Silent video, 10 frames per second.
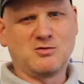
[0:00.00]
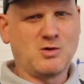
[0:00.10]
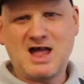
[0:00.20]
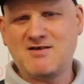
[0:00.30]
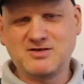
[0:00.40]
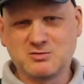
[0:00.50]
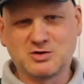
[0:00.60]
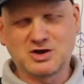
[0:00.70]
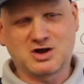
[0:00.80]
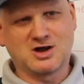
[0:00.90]
or whatever you
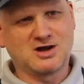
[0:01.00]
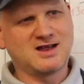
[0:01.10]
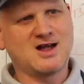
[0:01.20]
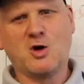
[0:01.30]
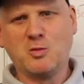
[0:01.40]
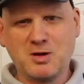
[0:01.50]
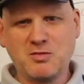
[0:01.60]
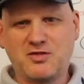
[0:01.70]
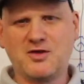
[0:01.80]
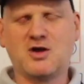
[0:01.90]
want to call it,
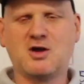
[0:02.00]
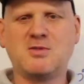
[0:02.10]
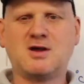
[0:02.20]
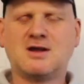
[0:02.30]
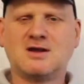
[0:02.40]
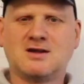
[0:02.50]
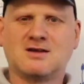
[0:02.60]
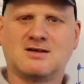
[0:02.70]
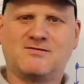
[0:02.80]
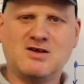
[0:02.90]
open therm,
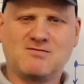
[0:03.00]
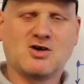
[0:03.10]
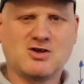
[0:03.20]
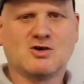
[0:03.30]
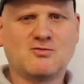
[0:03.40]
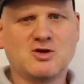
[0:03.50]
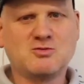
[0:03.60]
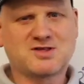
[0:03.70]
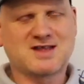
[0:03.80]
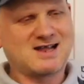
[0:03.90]
if you've got your
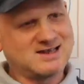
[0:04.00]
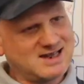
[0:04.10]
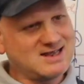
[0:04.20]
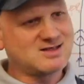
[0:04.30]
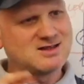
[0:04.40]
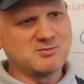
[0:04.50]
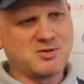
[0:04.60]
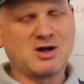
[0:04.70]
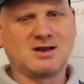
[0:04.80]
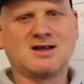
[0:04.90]
room stat linked to the
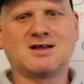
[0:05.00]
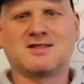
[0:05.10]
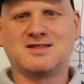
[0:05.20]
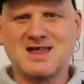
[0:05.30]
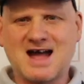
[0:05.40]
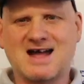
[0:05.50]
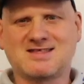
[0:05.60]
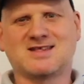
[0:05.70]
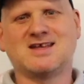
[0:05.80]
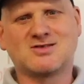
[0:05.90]
boiler,
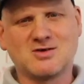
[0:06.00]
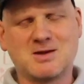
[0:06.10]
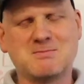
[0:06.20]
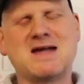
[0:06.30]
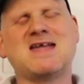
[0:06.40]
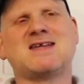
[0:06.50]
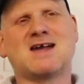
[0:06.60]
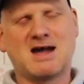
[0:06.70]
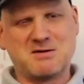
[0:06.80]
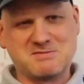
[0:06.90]
that is going to
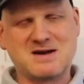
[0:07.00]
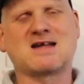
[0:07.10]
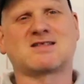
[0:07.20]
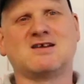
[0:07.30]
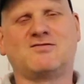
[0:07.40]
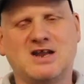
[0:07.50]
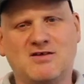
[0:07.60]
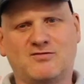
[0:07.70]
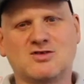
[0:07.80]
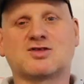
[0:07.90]
make a massive
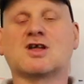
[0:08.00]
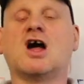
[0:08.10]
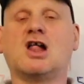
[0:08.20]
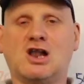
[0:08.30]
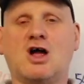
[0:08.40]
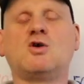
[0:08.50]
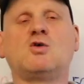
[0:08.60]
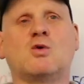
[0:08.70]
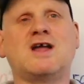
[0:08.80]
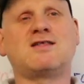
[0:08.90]
difference,
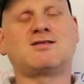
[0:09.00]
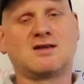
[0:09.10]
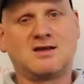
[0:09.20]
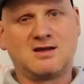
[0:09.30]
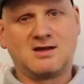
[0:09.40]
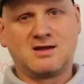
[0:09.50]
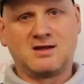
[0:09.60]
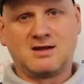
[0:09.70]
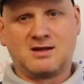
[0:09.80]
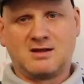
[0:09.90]
along with
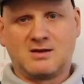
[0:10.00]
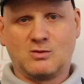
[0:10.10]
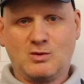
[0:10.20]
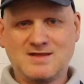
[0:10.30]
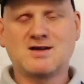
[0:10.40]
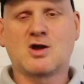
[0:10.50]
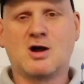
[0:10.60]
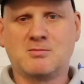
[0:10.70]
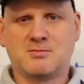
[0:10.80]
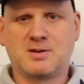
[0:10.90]
weather
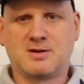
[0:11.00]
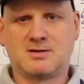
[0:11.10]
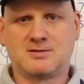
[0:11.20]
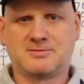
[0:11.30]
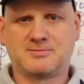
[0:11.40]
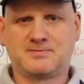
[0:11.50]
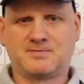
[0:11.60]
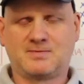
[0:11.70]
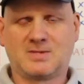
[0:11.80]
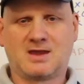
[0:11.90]
comp.
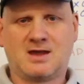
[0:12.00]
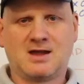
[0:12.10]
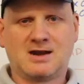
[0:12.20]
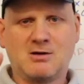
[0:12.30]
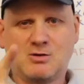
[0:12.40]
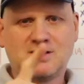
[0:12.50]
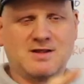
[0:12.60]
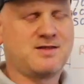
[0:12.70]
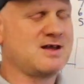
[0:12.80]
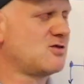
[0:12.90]
Now, one
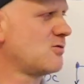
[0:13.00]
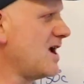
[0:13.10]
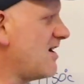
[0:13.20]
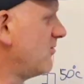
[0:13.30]
of the things we